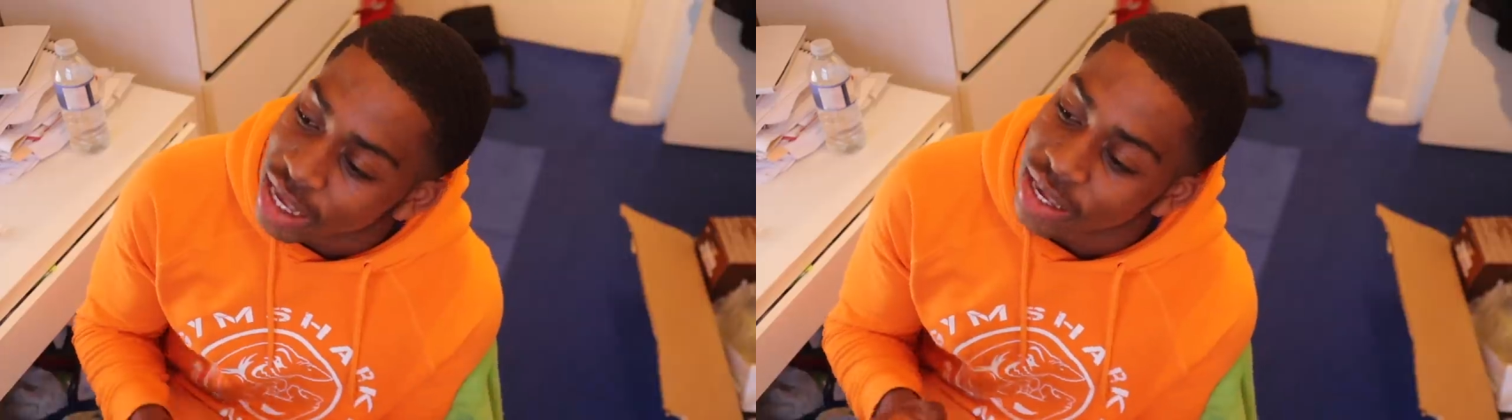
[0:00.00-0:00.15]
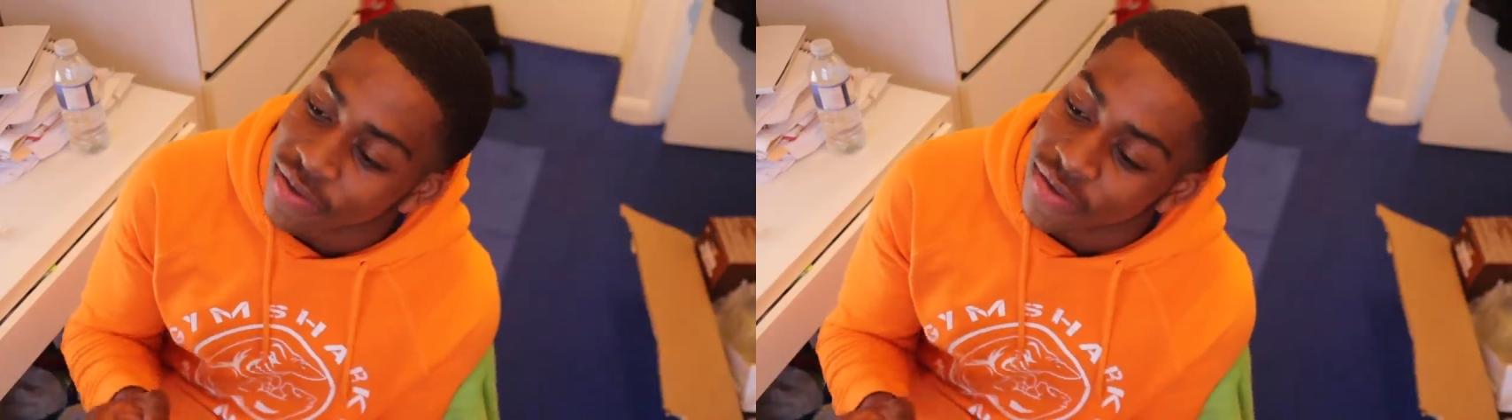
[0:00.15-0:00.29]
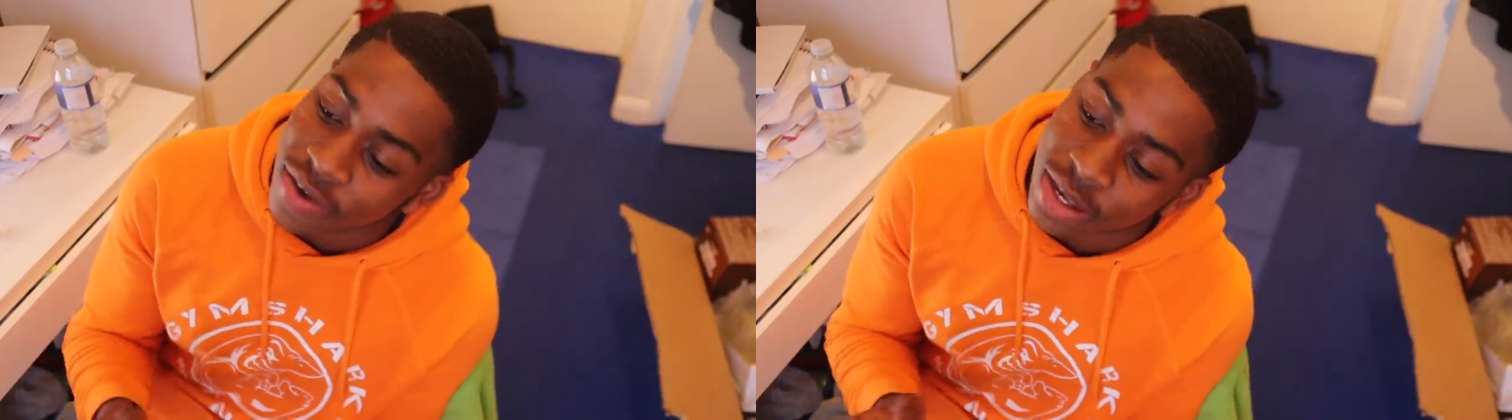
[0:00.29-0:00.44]
as
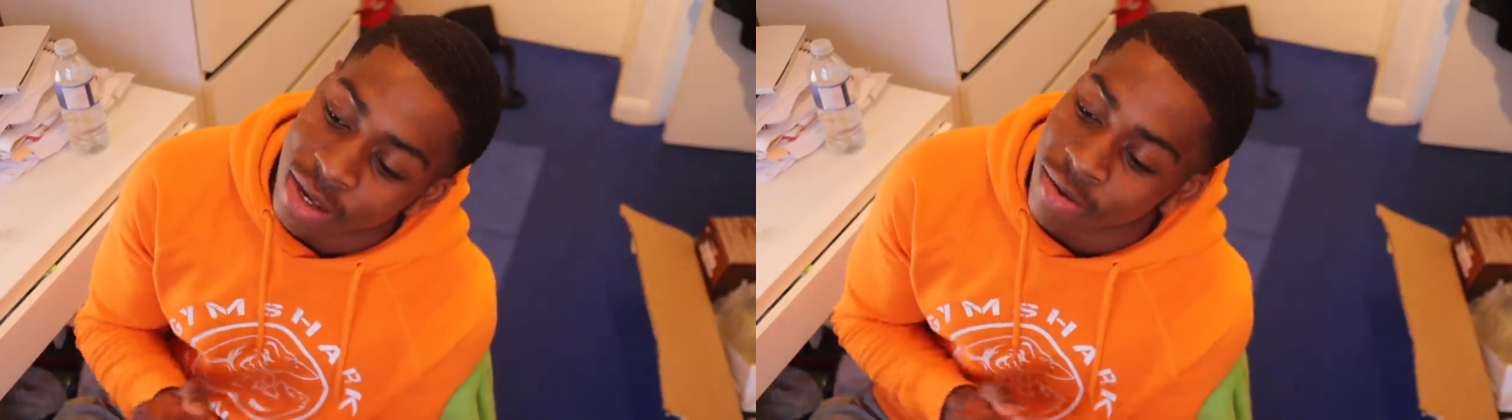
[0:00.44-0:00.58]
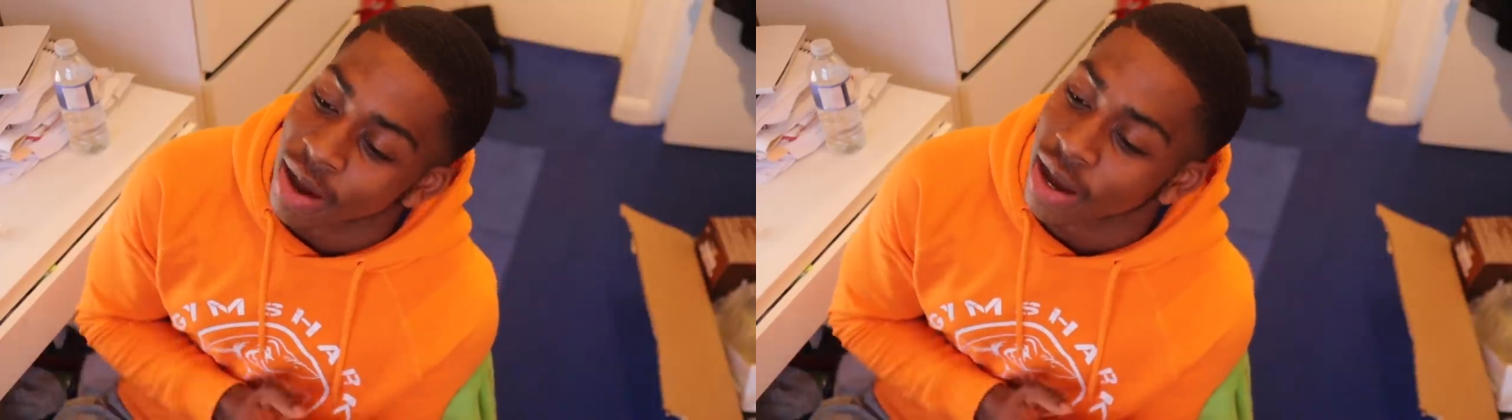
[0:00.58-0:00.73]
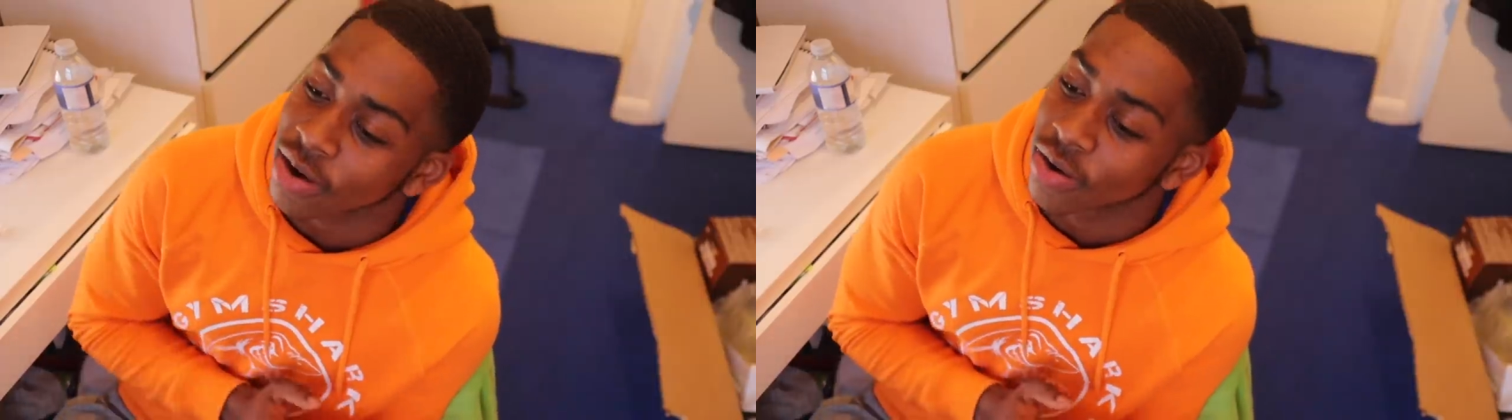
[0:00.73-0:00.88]
it fits
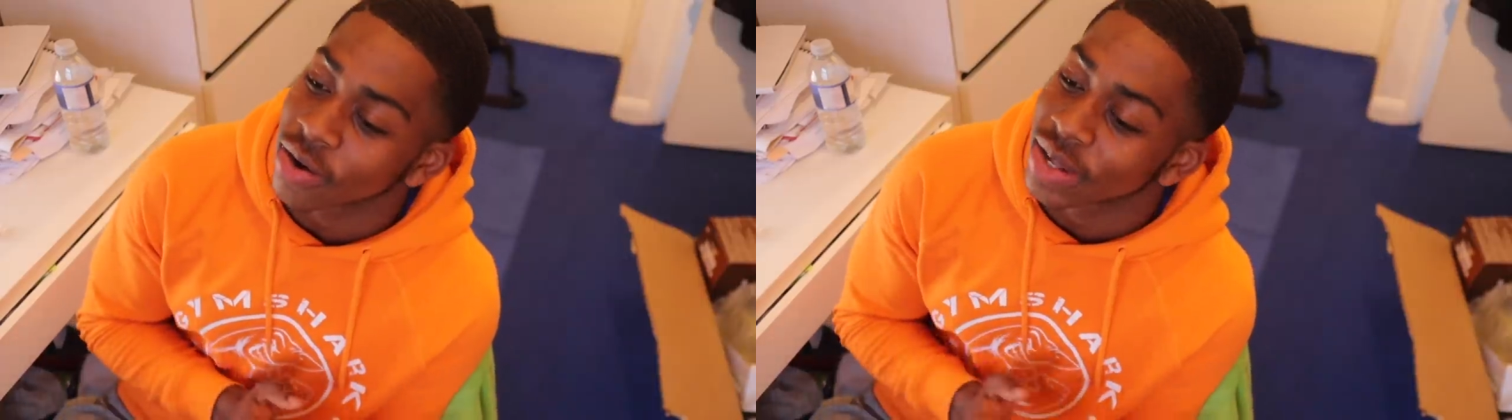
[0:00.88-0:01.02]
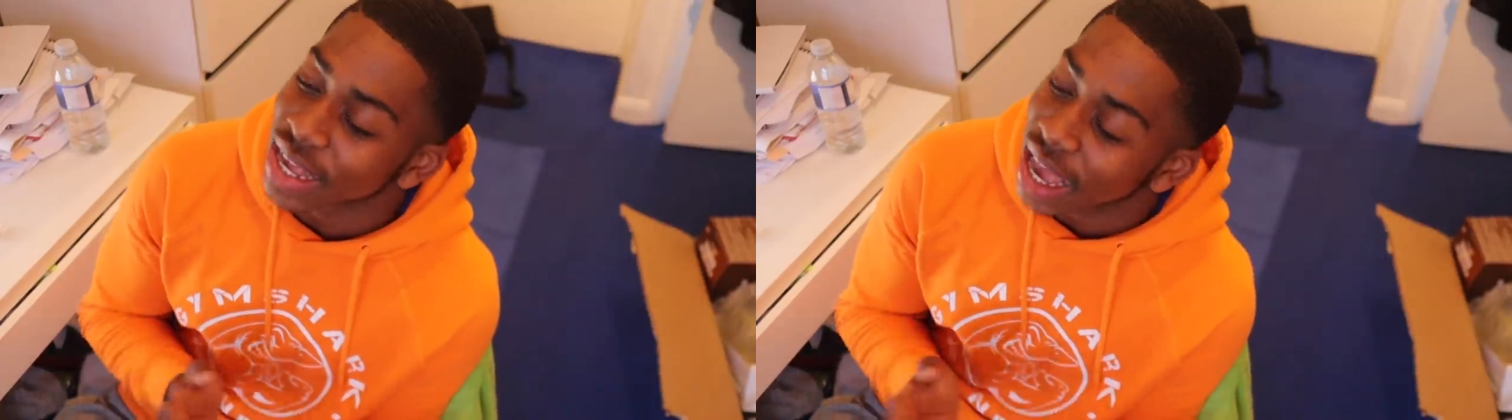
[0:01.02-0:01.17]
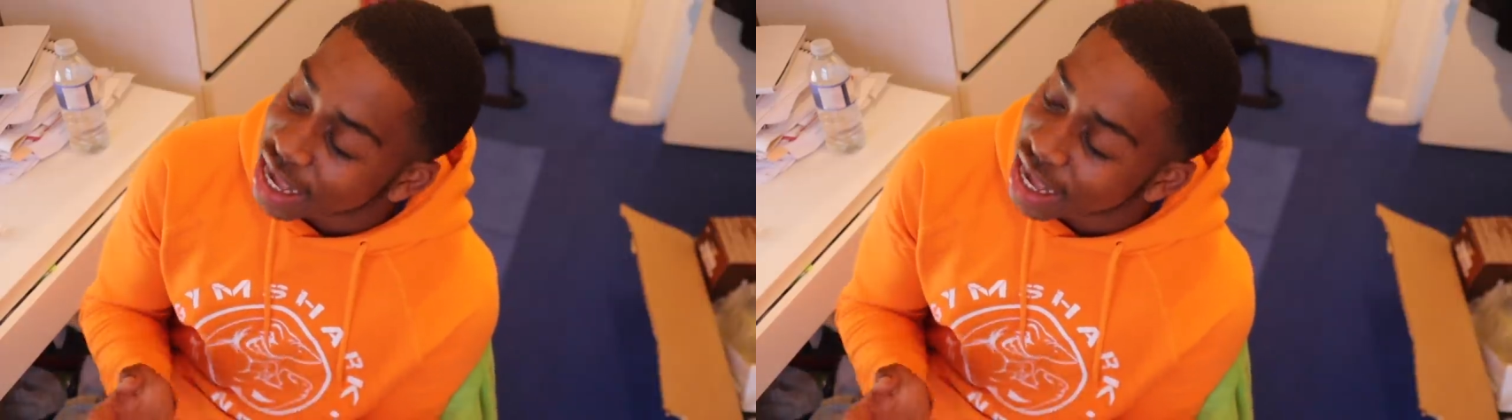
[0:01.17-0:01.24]
your macros,